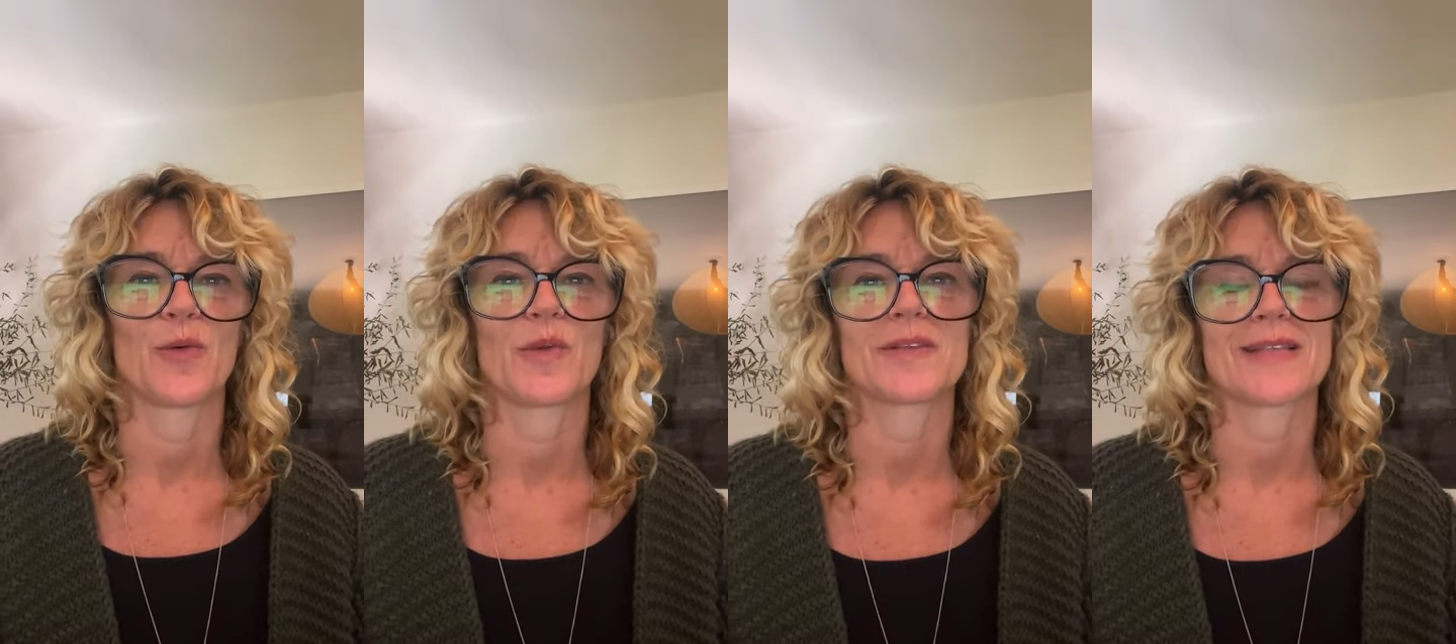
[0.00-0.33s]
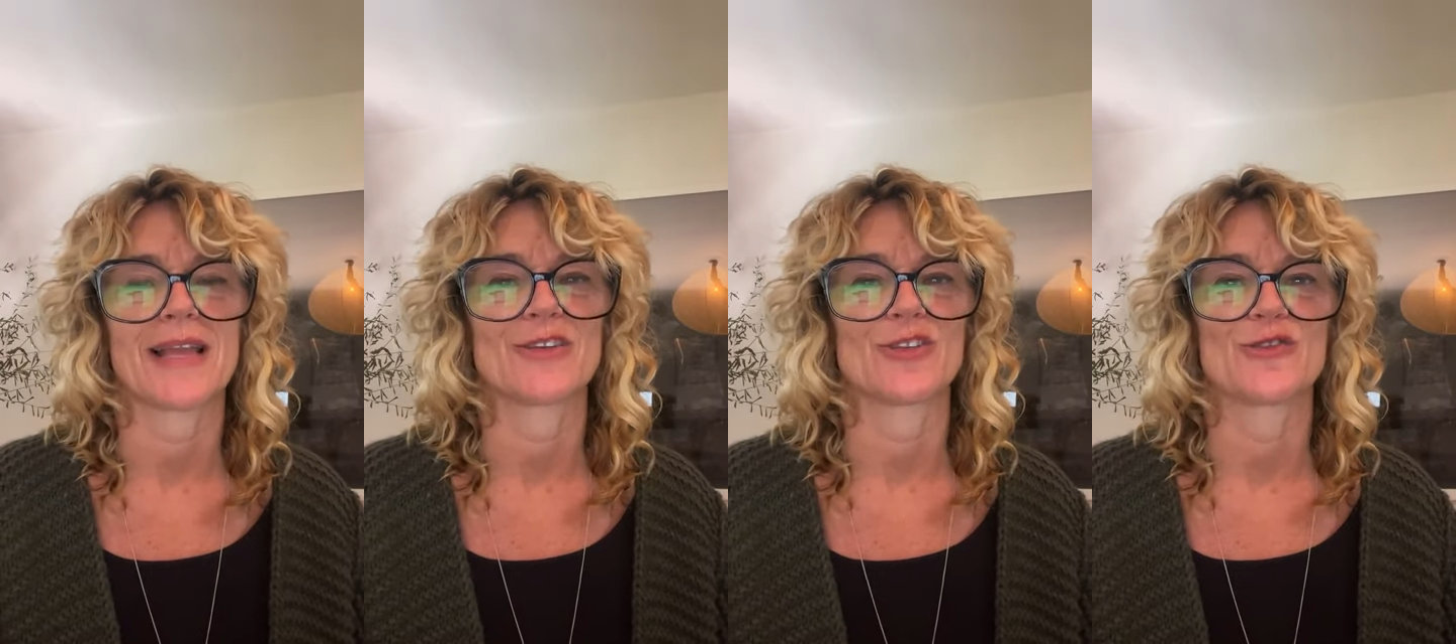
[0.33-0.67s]
we'll
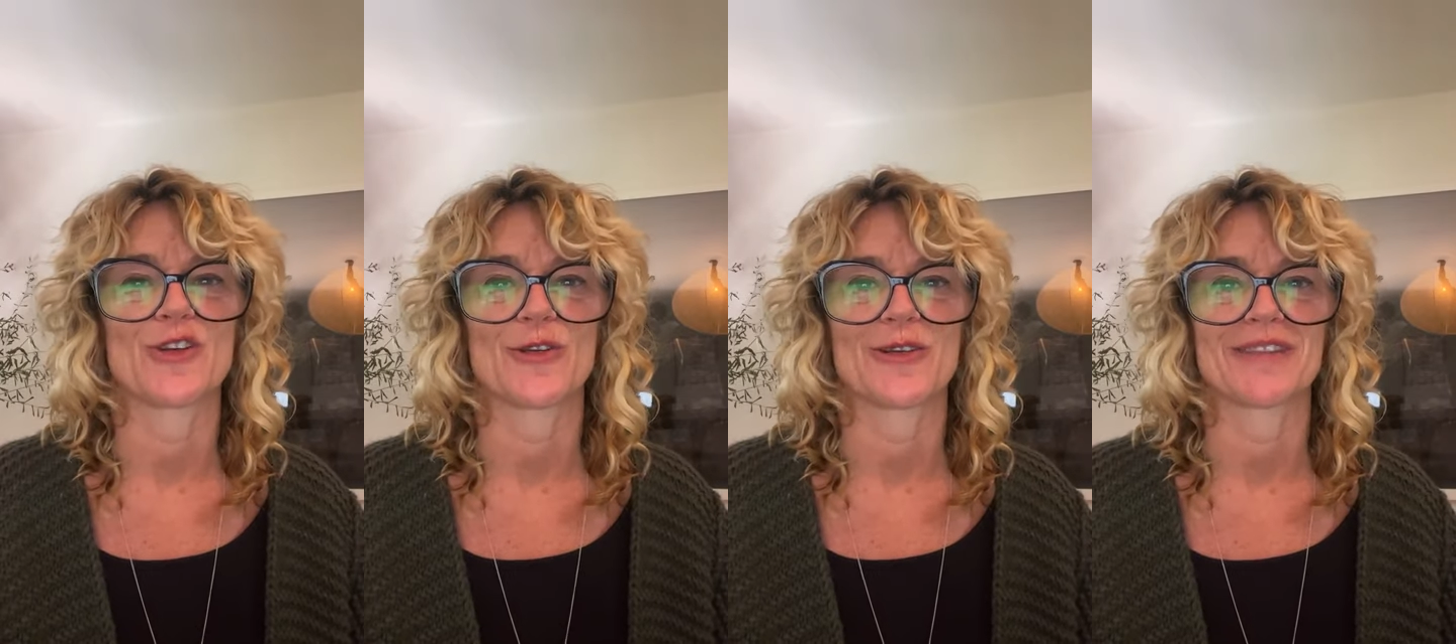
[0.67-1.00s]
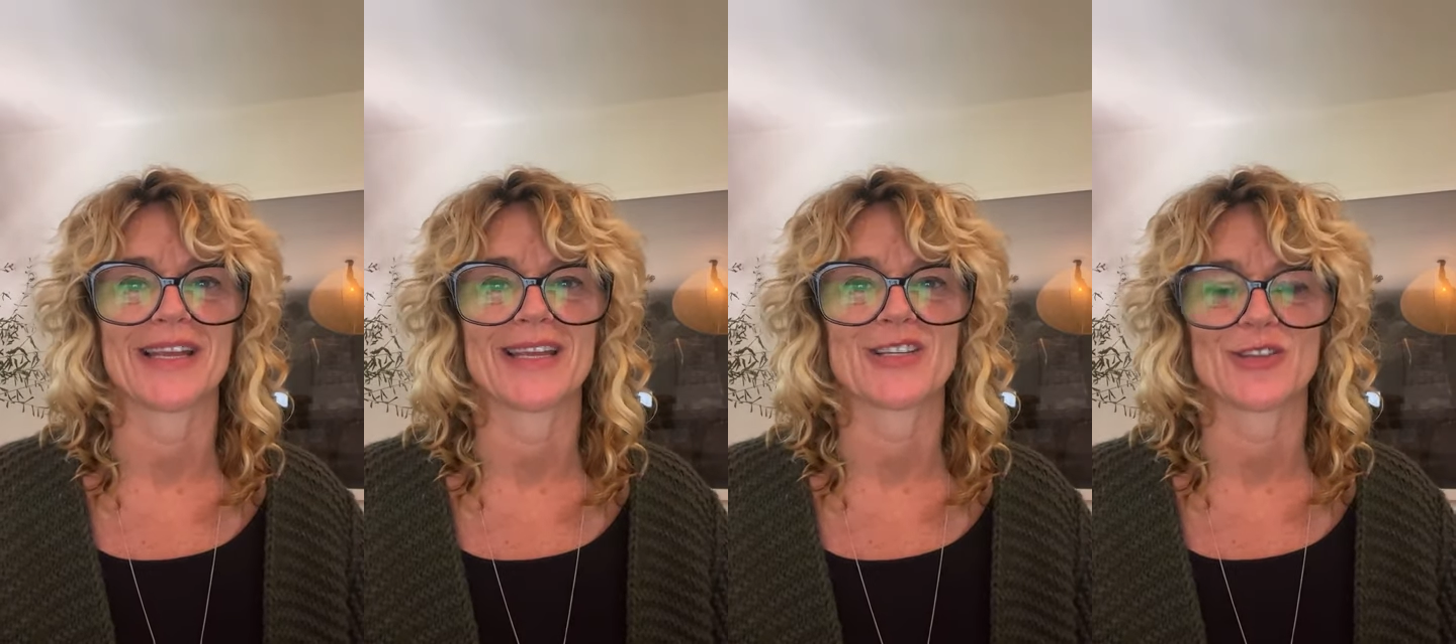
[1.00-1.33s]
send you
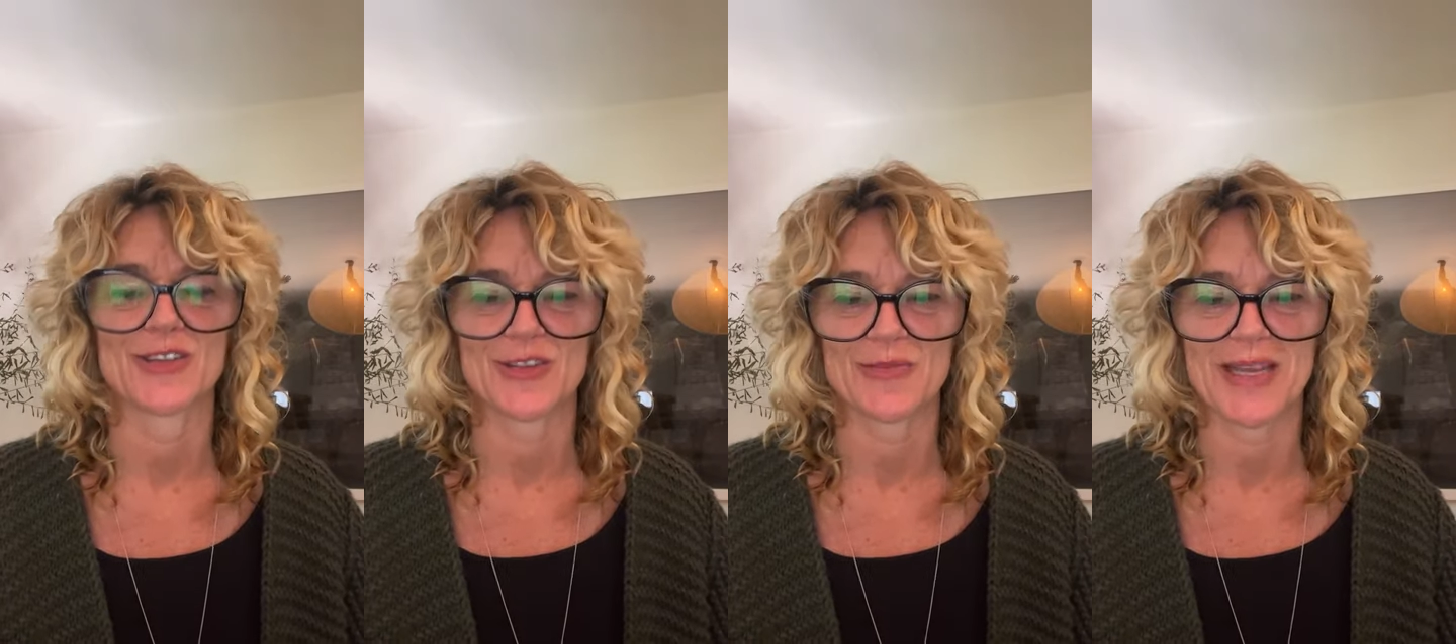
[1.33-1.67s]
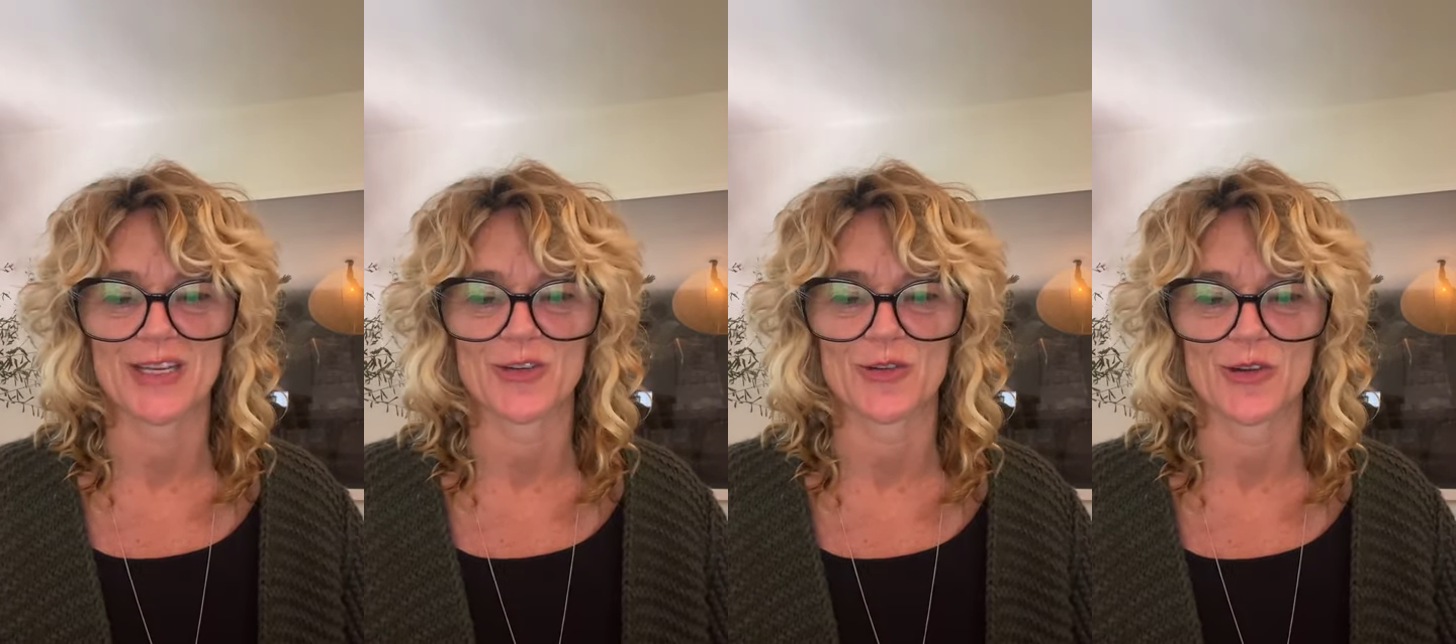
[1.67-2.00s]
notifications to
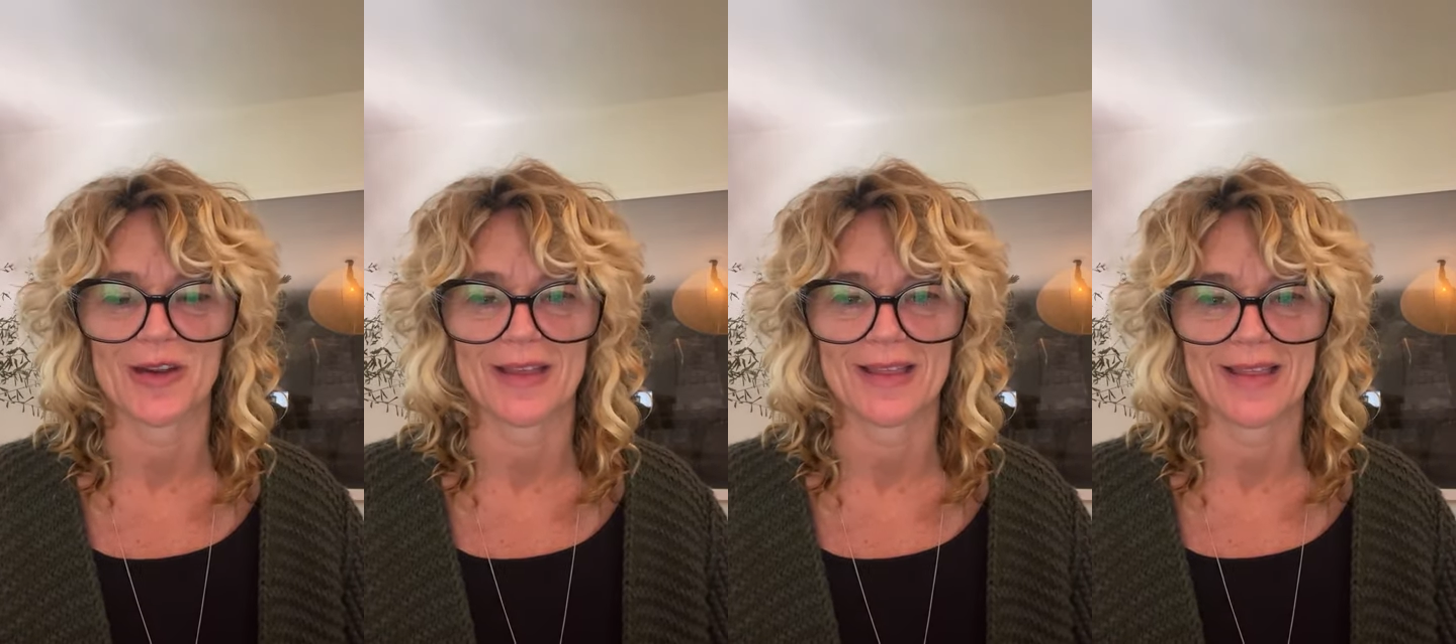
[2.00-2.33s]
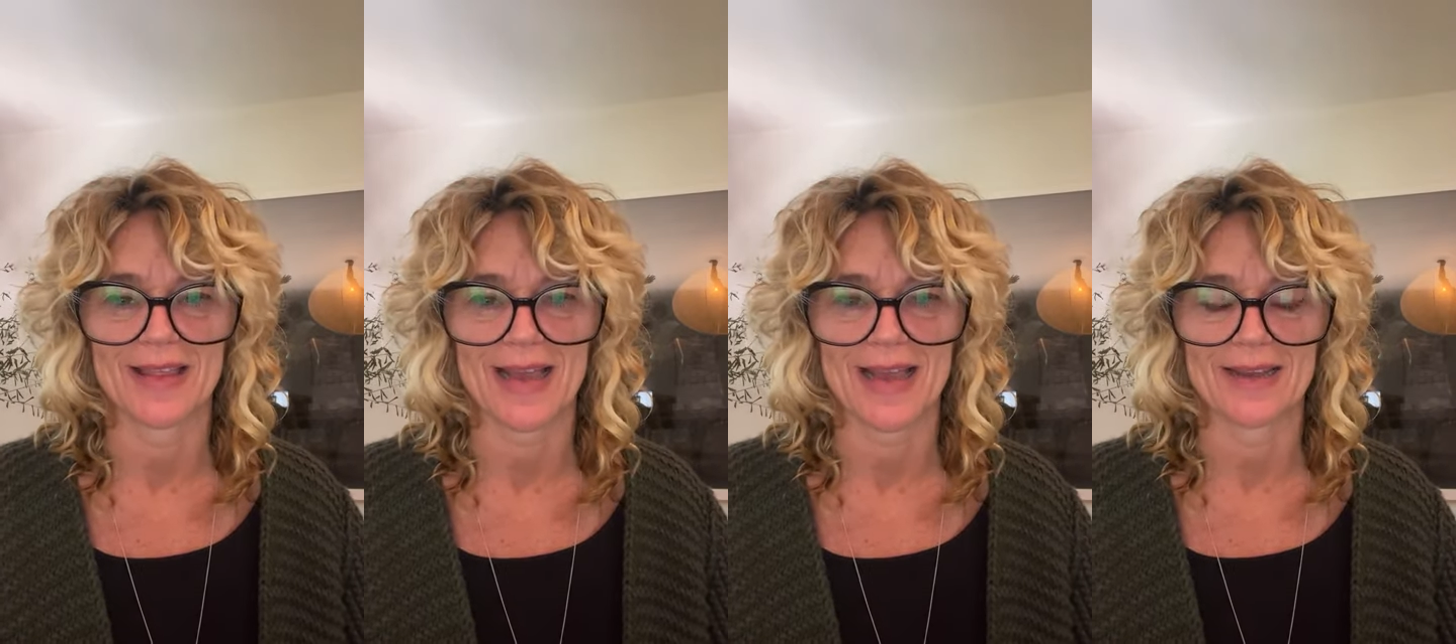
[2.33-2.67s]
make sure
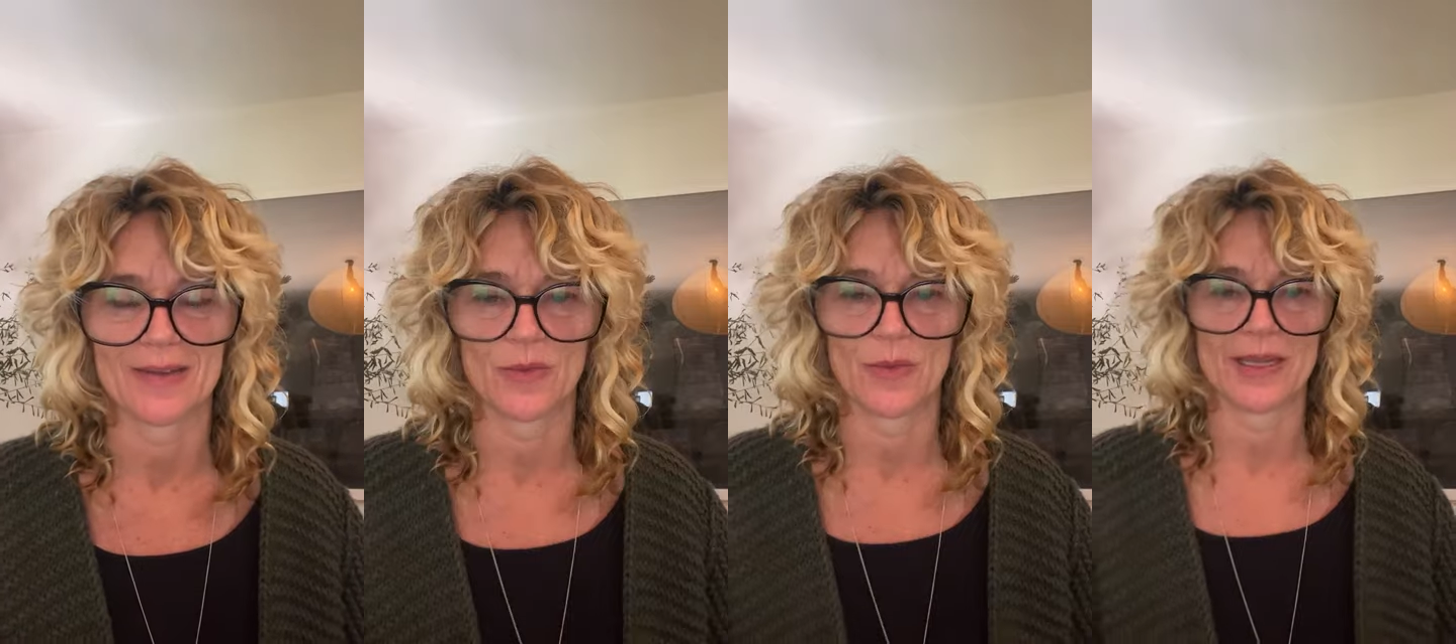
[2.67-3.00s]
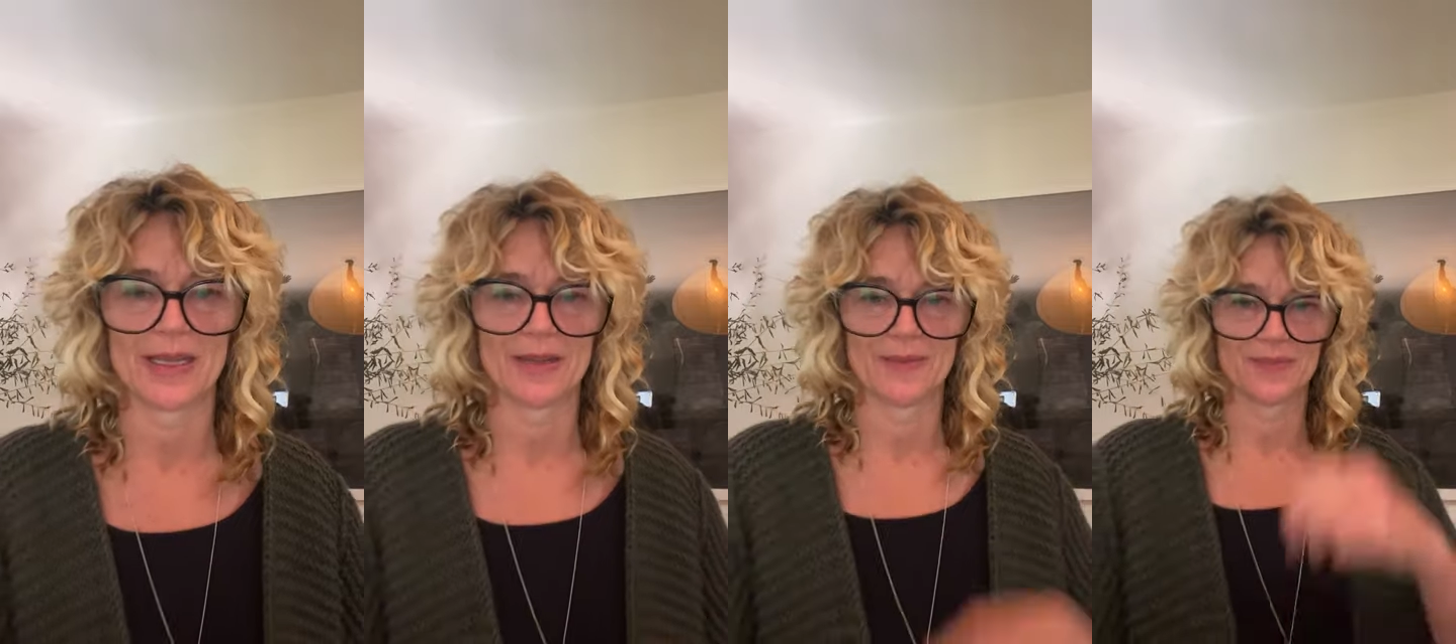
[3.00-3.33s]
that
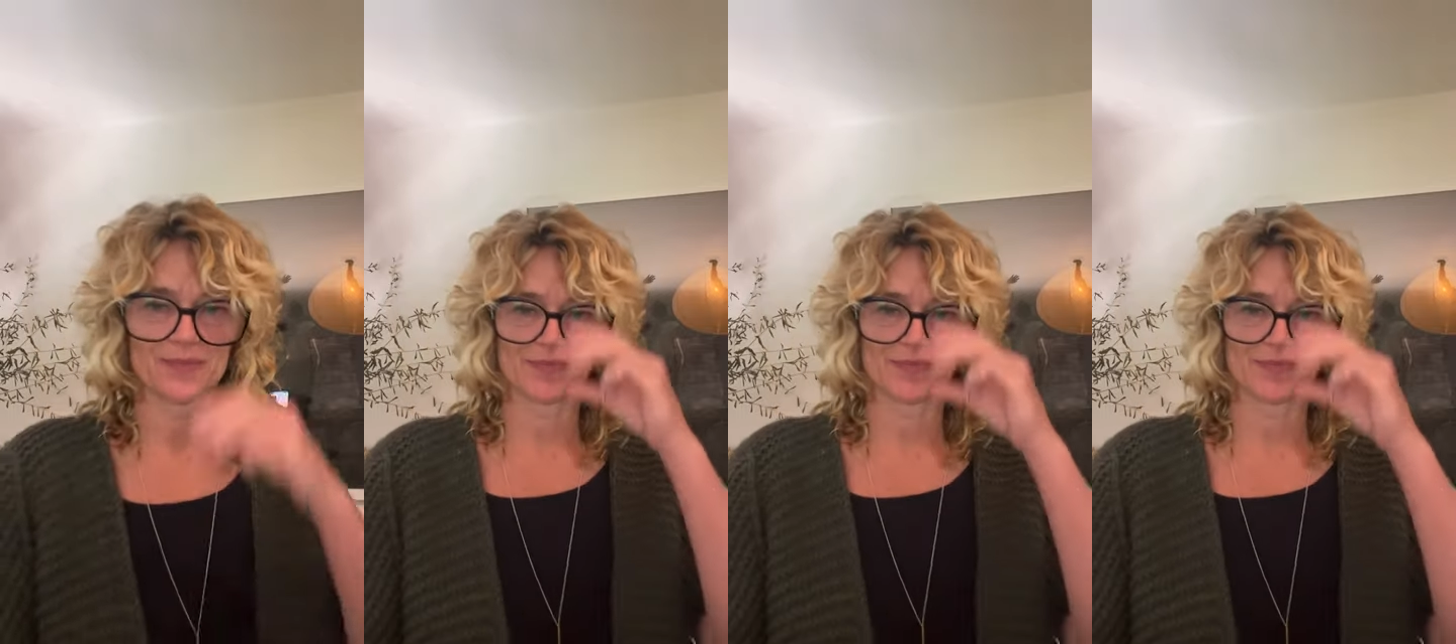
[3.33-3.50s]
we